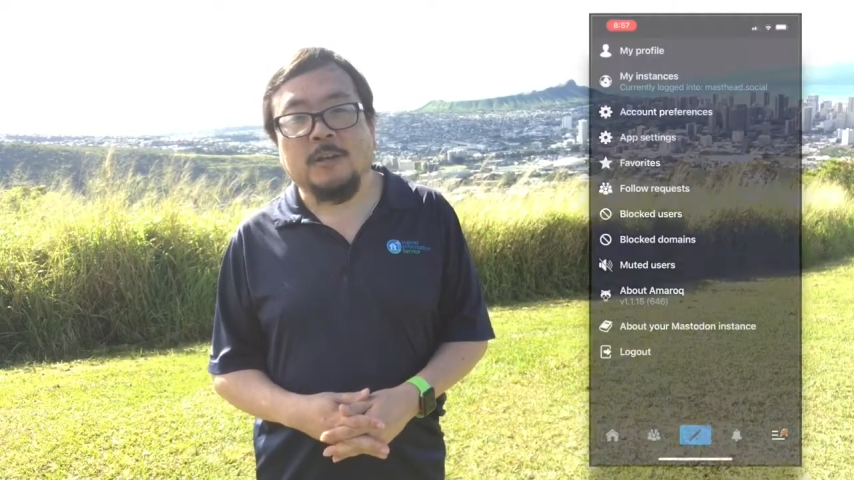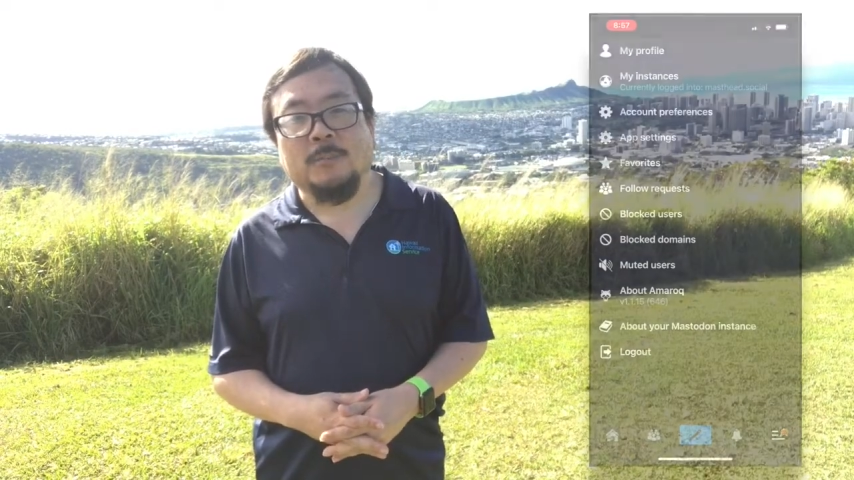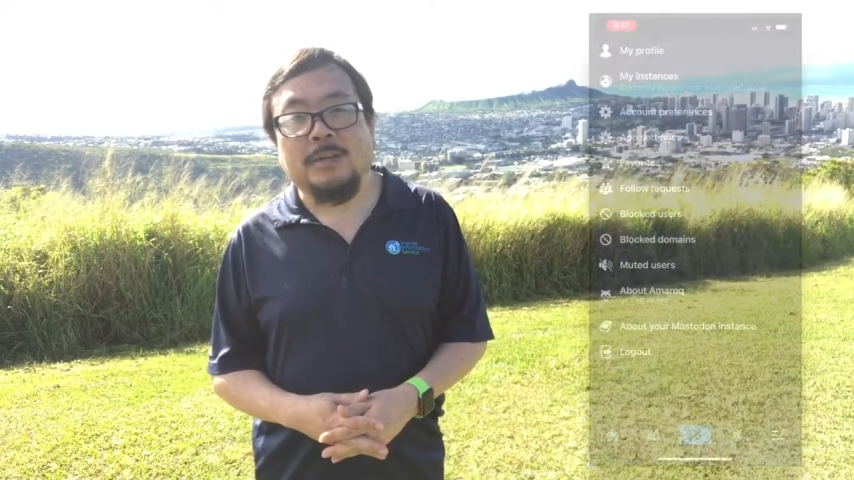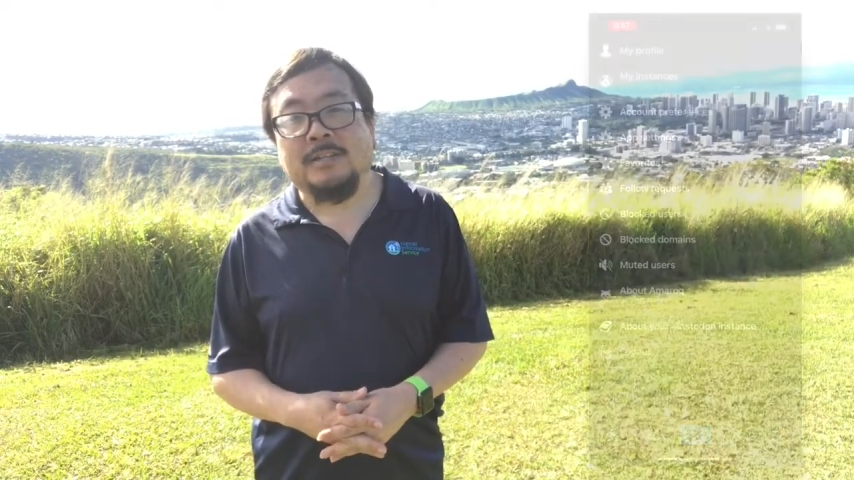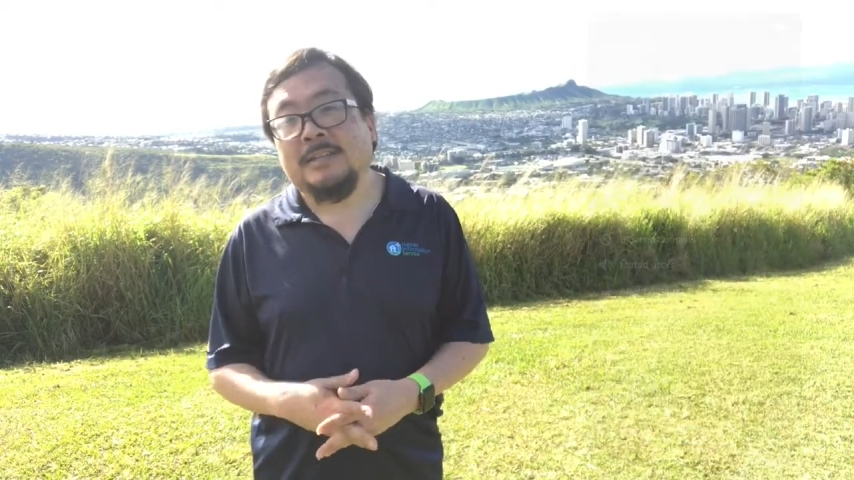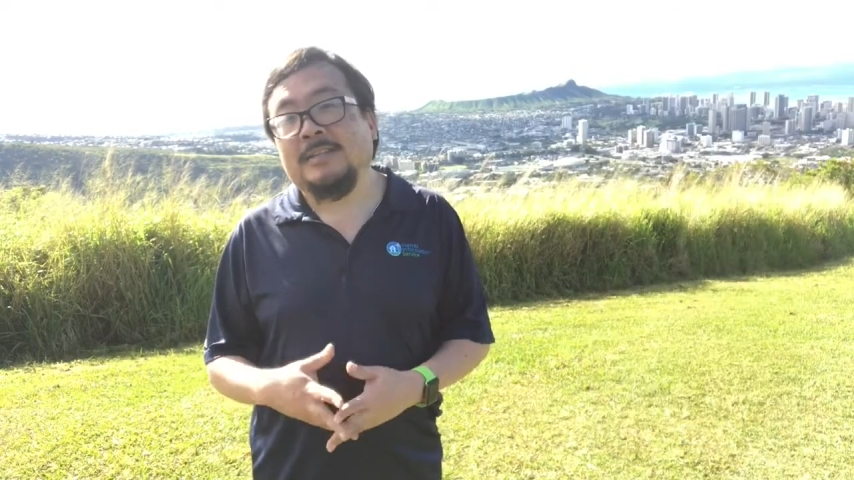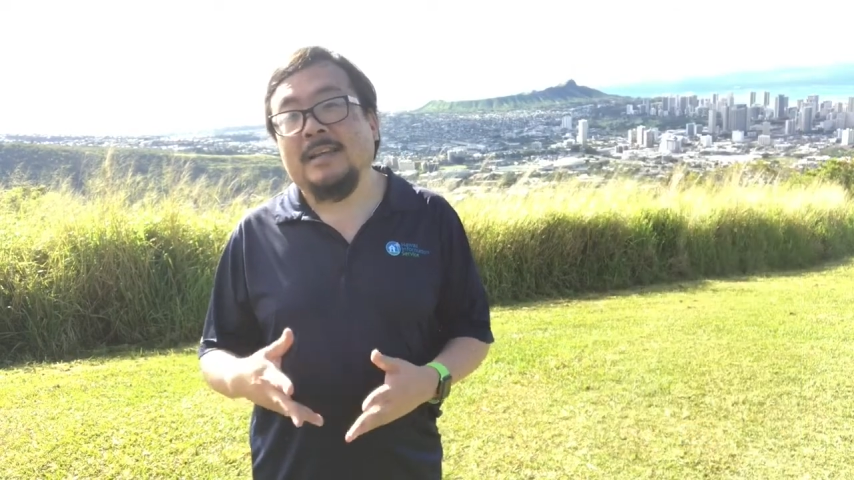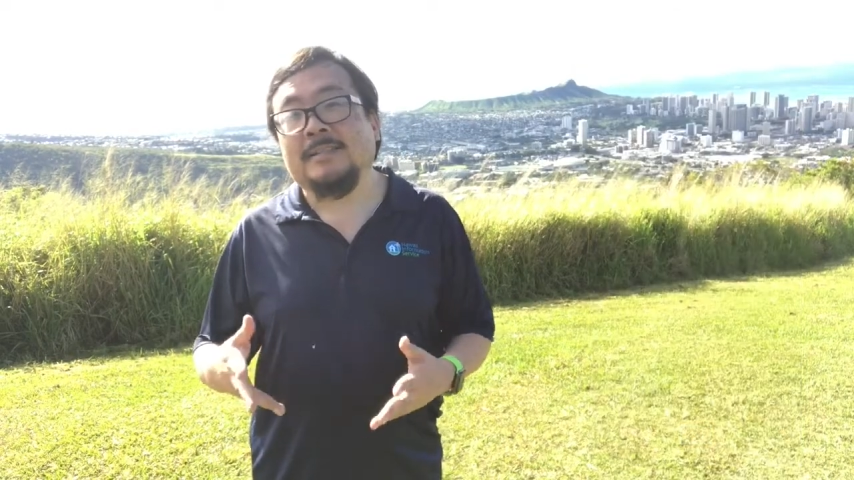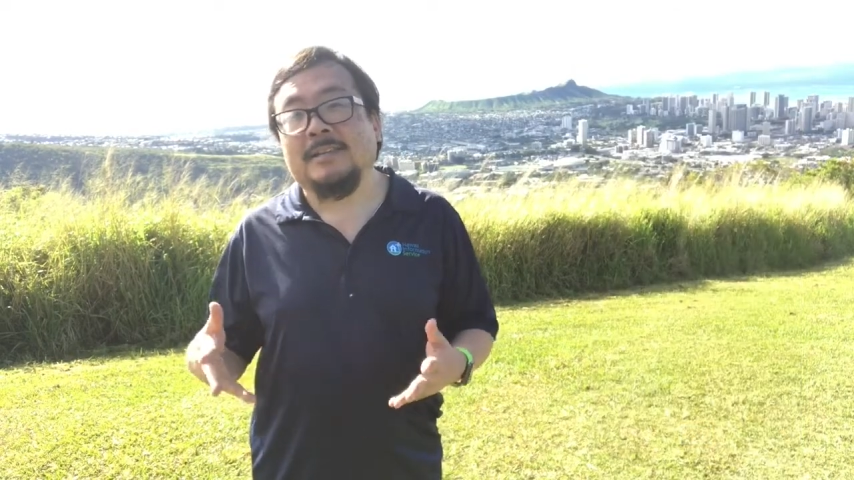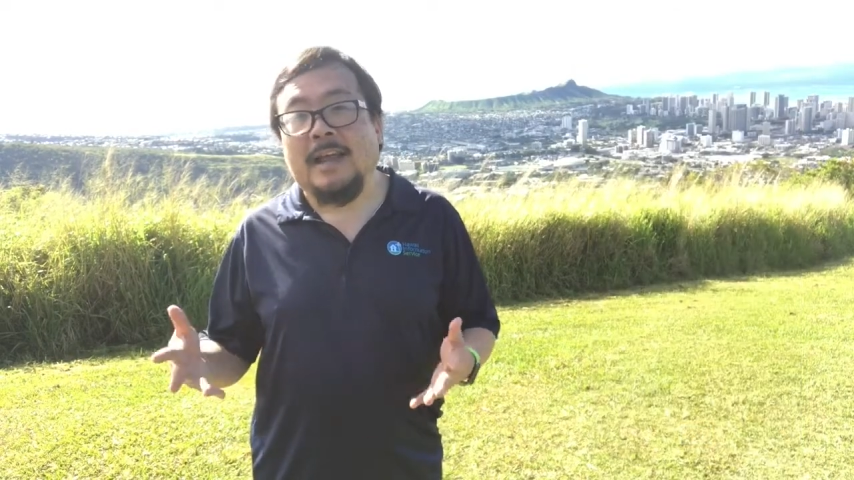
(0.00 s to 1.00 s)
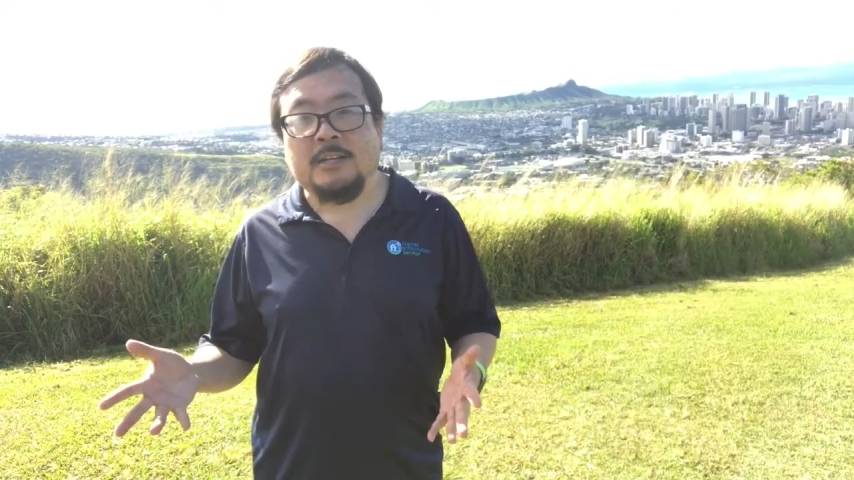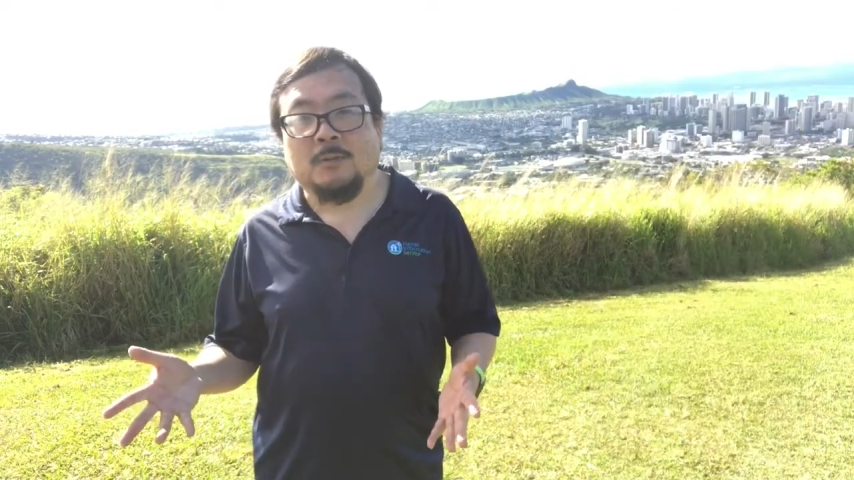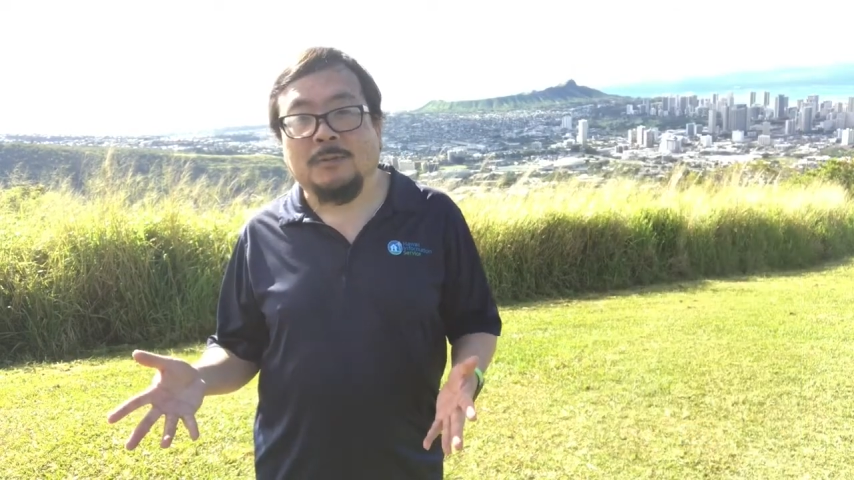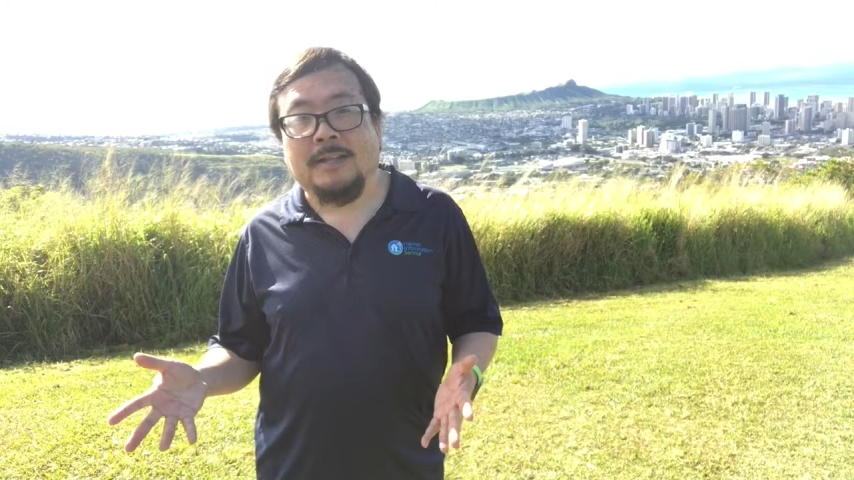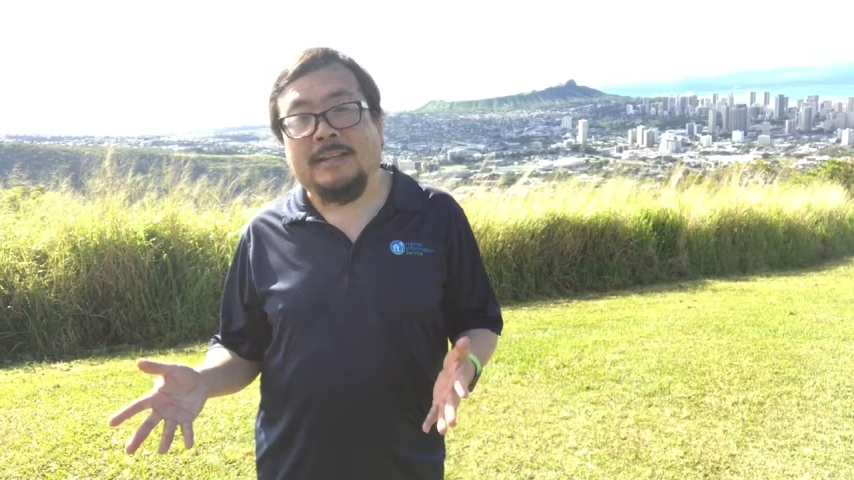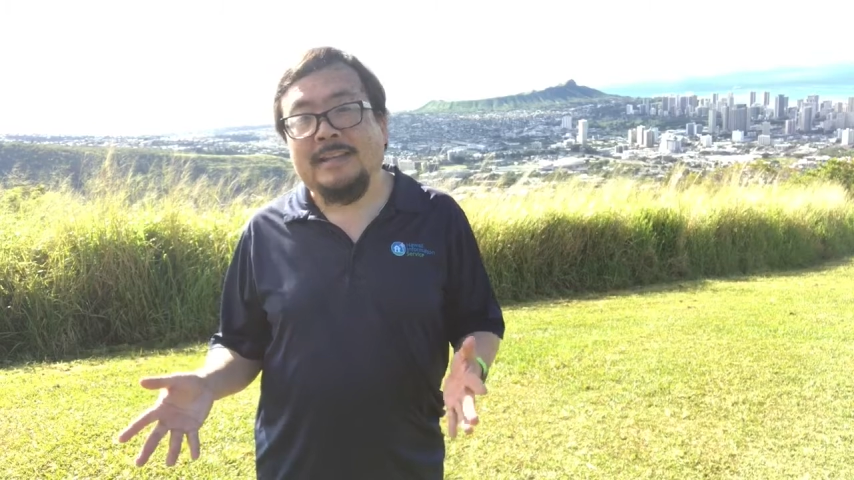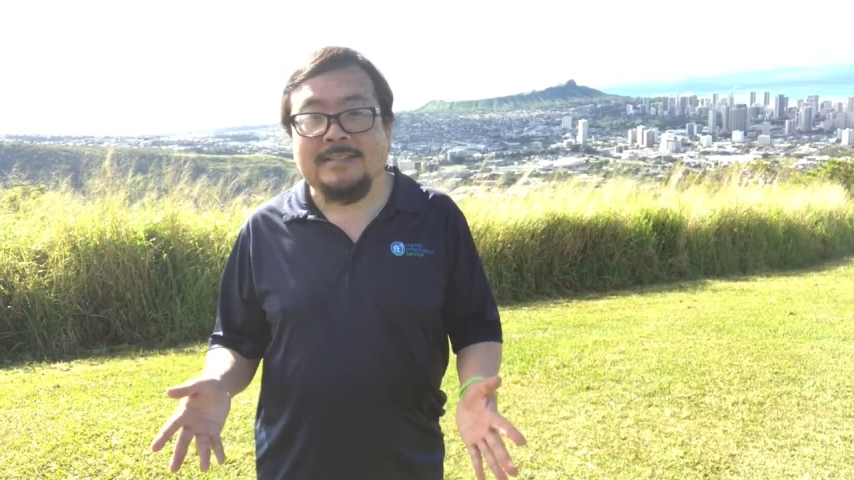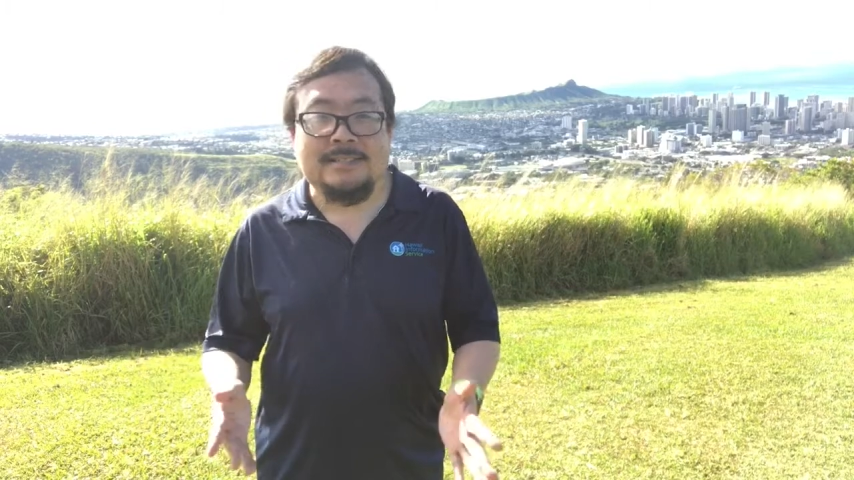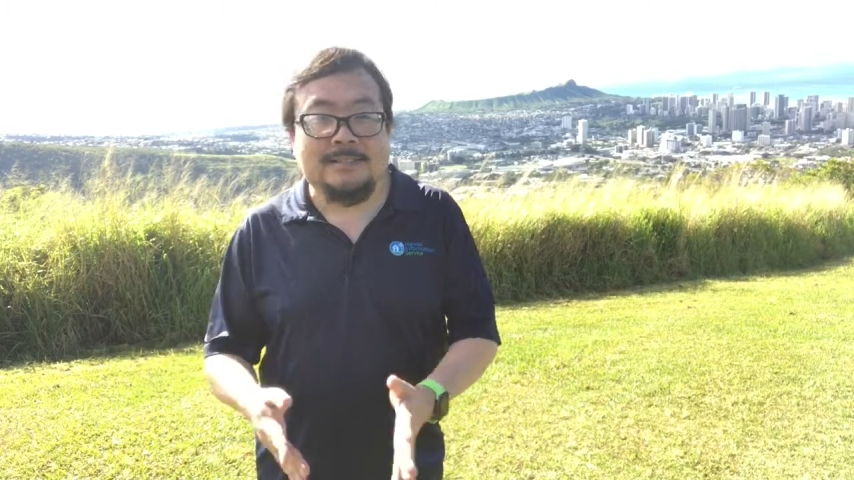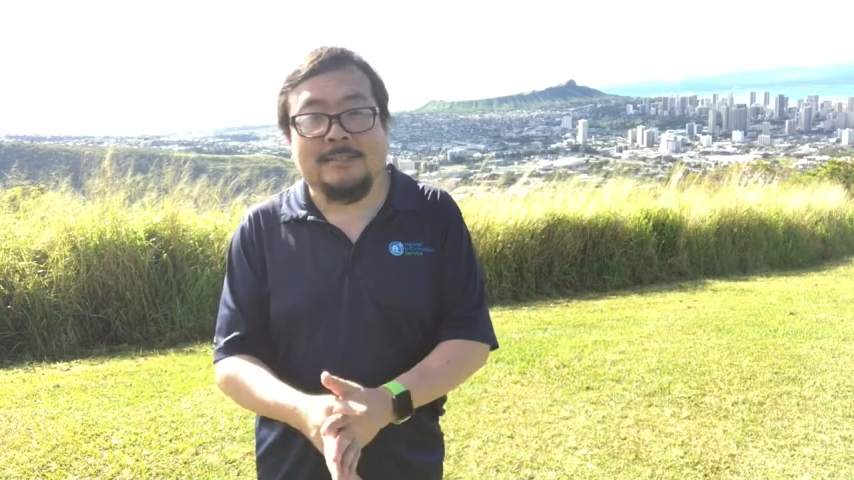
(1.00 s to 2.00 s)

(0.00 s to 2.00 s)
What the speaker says: to be just as natural and easy